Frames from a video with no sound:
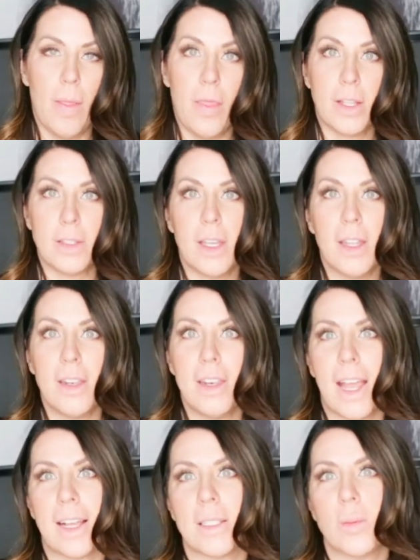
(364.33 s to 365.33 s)
That's it.
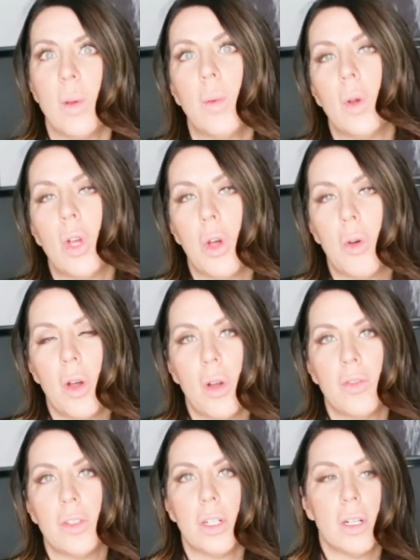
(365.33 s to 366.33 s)
Next, we will go
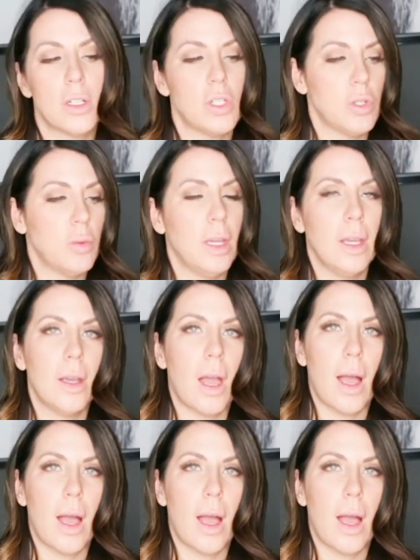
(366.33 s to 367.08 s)
over doing